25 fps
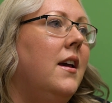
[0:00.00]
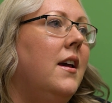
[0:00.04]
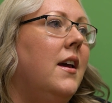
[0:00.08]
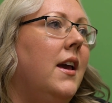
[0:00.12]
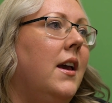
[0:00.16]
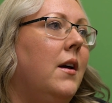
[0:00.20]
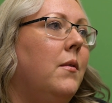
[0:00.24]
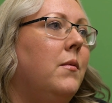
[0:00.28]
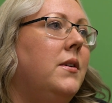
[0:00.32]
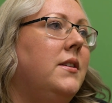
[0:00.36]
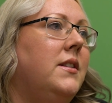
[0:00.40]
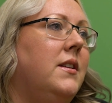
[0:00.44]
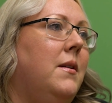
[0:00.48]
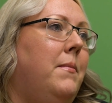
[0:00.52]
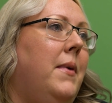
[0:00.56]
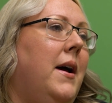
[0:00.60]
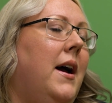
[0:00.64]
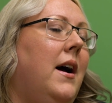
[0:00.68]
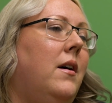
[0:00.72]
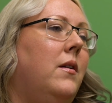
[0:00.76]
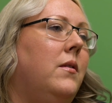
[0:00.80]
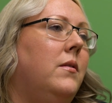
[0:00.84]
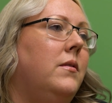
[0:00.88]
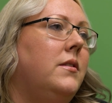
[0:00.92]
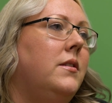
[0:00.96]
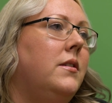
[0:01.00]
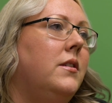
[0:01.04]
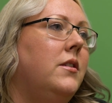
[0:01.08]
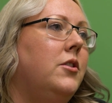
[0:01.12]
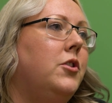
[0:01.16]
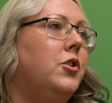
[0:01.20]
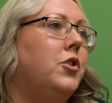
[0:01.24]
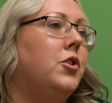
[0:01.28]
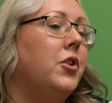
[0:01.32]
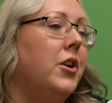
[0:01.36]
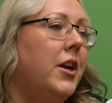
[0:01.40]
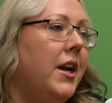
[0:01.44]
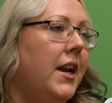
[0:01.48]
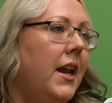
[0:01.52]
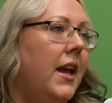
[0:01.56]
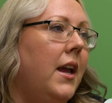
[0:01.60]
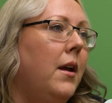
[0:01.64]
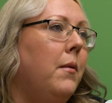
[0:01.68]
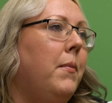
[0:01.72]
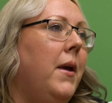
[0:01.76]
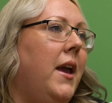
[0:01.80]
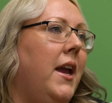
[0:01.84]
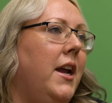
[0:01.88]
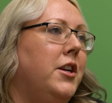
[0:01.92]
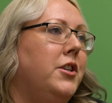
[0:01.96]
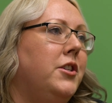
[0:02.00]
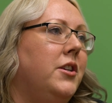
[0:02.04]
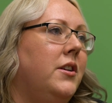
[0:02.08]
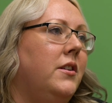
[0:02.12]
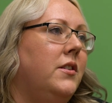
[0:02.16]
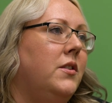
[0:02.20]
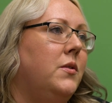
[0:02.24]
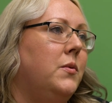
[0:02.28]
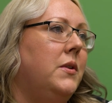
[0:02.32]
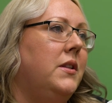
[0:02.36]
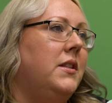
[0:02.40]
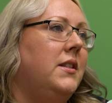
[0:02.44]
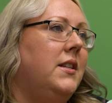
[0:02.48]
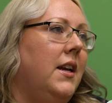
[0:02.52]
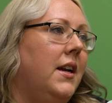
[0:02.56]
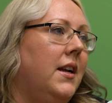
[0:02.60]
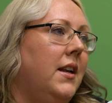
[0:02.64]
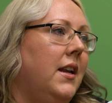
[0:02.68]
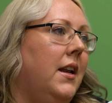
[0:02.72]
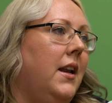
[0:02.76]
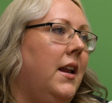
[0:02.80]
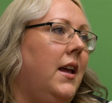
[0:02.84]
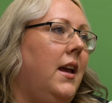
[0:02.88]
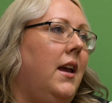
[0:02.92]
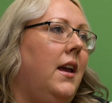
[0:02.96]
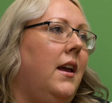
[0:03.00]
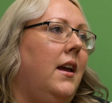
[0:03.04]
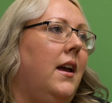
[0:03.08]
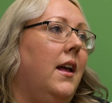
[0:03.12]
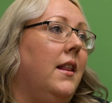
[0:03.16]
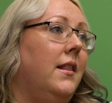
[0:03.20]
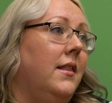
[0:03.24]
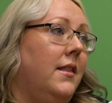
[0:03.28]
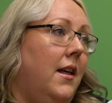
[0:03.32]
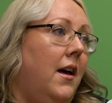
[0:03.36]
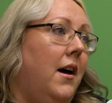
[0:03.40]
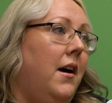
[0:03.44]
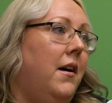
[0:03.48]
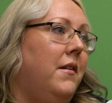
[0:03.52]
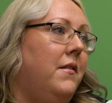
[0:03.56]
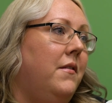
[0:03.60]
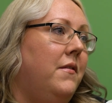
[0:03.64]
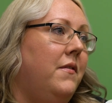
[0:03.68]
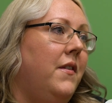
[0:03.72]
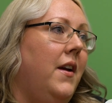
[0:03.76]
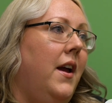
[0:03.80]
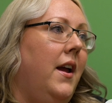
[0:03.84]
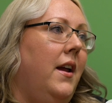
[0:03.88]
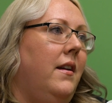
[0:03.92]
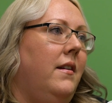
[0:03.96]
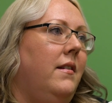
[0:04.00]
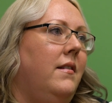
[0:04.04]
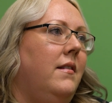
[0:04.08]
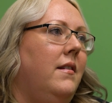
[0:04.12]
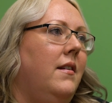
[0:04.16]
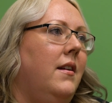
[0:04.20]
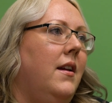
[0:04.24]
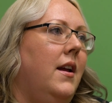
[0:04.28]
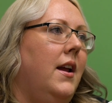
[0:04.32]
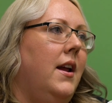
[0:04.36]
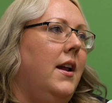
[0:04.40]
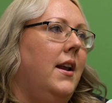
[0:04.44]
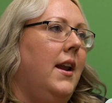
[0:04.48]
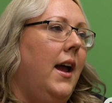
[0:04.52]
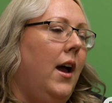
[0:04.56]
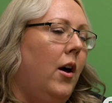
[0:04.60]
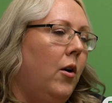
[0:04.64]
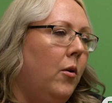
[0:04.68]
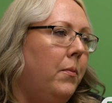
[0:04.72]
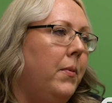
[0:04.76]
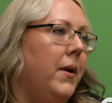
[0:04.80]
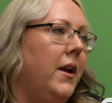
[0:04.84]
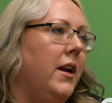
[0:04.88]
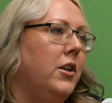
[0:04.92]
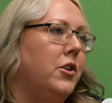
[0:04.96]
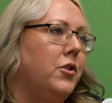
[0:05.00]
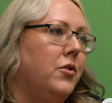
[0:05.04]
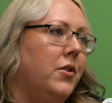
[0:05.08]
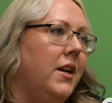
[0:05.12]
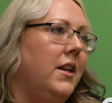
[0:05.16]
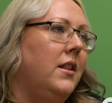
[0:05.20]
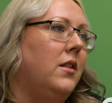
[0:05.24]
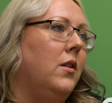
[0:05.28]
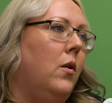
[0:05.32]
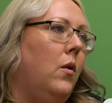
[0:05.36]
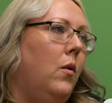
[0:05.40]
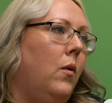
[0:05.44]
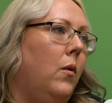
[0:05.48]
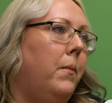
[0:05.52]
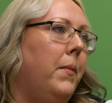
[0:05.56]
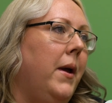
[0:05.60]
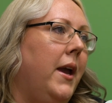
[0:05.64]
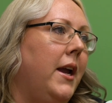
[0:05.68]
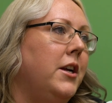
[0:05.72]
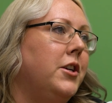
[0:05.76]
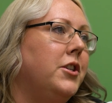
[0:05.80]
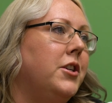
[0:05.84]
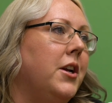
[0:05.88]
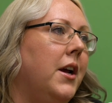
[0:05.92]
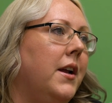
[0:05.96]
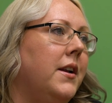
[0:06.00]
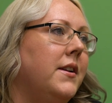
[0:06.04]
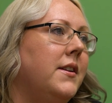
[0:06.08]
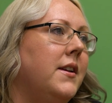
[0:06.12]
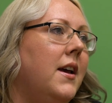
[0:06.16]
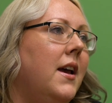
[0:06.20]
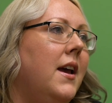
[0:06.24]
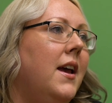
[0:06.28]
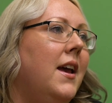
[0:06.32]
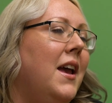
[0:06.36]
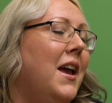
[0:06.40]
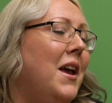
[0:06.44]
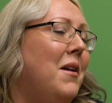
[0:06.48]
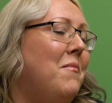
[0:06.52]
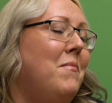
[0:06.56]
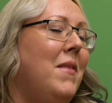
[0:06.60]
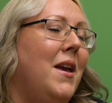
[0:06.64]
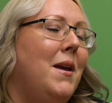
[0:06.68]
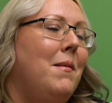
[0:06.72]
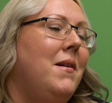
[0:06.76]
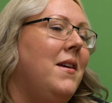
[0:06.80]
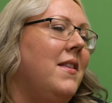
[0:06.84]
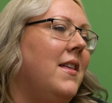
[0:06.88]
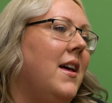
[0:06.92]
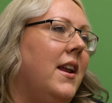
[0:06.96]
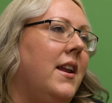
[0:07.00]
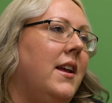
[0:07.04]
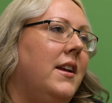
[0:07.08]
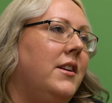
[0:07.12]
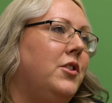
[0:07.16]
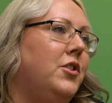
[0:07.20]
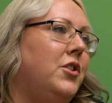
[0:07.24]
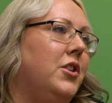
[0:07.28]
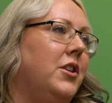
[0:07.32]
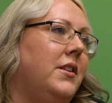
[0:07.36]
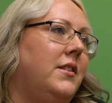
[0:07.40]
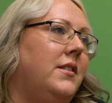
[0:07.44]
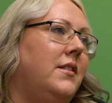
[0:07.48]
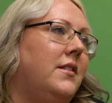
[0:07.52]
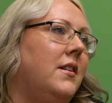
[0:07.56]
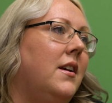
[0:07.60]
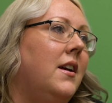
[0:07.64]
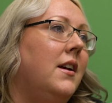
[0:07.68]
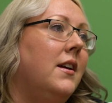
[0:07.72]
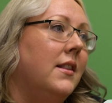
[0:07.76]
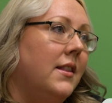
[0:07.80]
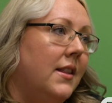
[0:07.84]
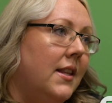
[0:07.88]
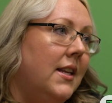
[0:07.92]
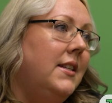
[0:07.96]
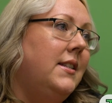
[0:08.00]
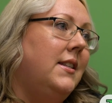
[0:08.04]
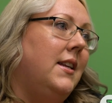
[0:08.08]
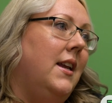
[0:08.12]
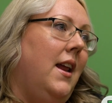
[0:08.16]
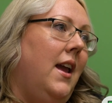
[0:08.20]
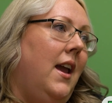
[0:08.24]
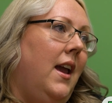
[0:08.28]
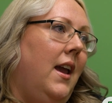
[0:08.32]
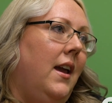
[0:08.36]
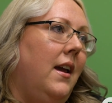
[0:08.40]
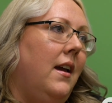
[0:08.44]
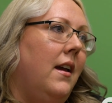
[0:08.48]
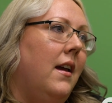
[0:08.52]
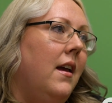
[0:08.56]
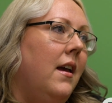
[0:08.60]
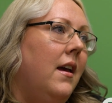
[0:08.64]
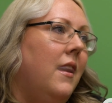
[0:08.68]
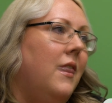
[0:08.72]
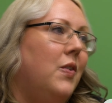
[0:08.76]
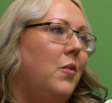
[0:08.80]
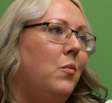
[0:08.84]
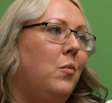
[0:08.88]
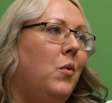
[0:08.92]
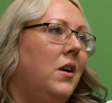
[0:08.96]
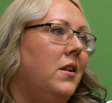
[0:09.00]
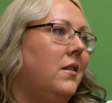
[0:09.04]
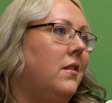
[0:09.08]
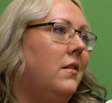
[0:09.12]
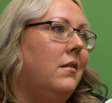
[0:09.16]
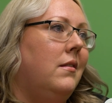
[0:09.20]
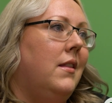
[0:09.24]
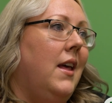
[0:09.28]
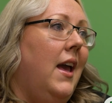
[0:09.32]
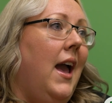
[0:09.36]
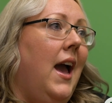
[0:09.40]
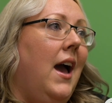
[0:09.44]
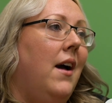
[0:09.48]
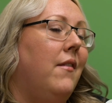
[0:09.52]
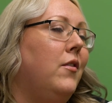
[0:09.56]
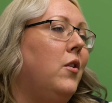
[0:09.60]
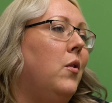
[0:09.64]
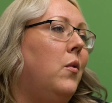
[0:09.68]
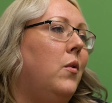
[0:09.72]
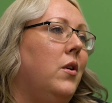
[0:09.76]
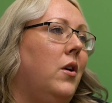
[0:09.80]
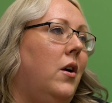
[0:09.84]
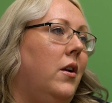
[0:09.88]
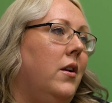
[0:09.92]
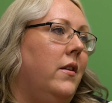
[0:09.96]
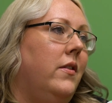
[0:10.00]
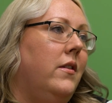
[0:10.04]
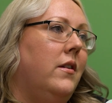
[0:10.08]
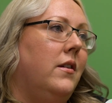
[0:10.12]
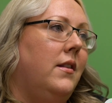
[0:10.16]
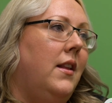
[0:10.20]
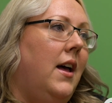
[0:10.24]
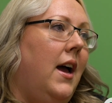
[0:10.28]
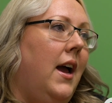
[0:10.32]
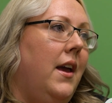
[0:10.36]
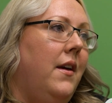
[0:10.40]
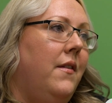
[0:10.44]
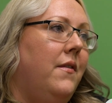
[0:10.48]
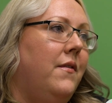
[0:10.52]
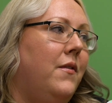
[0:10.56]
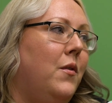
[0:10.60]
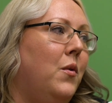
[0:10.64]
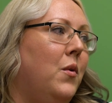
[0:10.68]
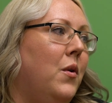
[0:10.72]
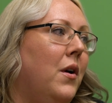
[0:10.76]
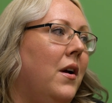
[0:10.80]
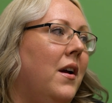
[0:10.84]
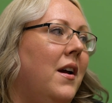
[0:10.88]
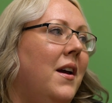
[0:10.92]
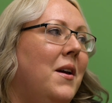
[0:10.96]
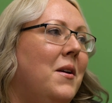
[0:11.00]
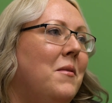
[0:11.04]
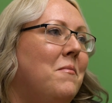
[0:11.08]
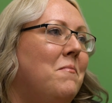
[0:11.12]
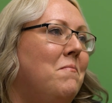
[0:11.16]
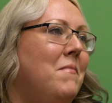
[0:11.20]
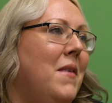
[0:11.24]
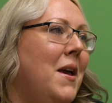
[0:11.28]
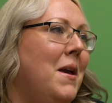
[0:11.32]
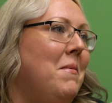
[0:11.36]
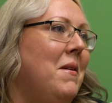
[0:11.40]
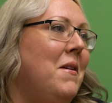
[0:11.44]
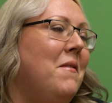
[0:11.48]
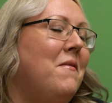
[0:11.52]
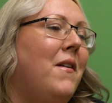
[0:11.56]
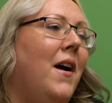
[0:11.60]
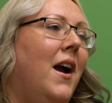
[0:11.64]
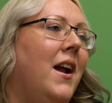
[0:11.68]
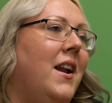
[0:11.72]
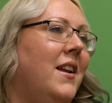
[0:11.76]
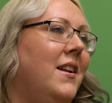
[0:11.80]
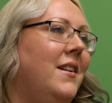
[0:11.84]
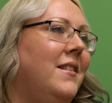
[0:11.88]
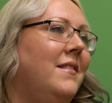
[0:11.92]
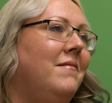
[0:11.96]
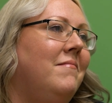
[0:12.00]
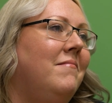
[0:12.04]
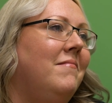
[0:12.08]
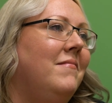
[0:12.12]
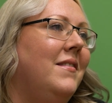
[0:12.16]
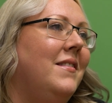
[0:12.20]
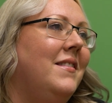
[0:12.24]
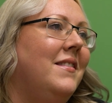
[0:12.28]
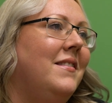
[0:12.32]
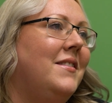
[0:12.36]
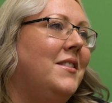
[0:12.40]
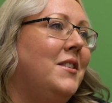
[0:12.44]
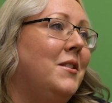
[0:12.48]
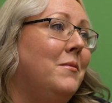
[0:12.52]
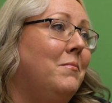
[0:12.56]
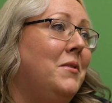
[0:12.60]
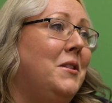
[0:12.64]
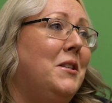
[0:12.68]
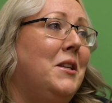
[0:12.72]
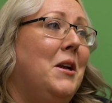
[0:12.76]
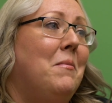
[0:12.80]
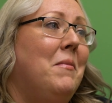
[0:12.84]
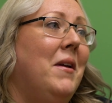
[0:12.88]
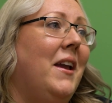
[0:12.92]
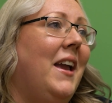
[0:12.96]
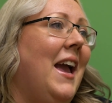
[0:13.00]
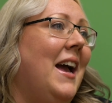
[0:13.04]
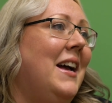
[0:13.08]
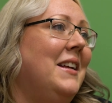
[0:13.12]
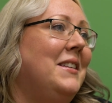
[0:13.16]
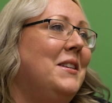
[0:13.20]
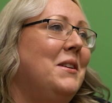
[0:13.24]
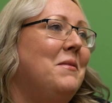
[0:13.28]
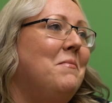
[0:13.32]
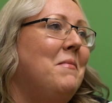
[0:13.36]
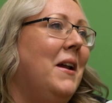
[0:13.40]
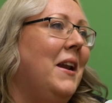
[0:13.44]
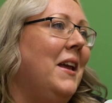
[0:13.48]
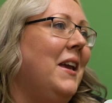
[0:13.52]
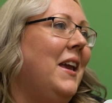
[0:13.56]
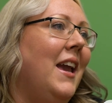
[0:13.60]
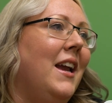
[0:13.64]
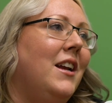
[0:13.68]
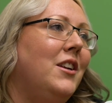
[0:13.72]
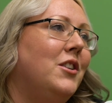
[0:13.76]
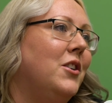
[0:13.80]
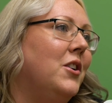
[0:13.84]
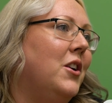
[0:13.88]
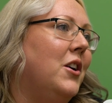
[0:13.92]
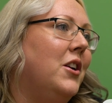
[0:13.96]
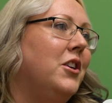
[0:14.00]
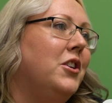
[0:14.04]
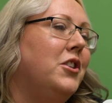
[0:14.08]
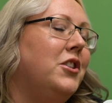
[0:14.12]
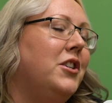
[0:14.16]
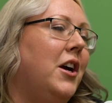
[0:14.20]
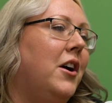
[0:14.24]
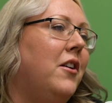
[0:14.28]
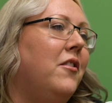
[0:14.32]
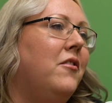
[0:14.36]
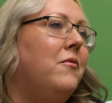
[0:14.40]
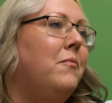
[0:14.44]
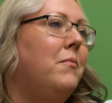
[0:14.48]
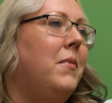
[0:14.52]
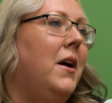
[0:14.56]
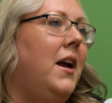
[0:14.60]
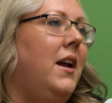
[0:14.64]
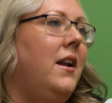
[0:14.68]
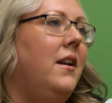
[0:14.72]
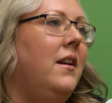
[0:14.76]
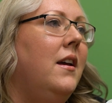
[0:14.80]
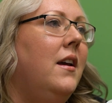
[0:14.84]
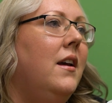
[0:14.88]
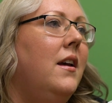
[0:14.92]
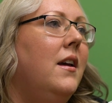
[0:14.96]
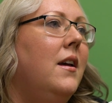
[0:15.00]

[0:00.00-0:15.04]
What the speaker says: It was about treating patients with dignity and love and helping treat the whole patient. And maybe that is just listening to what they have going on in their life, or maybe finding some stomach acid medication on a shelf, but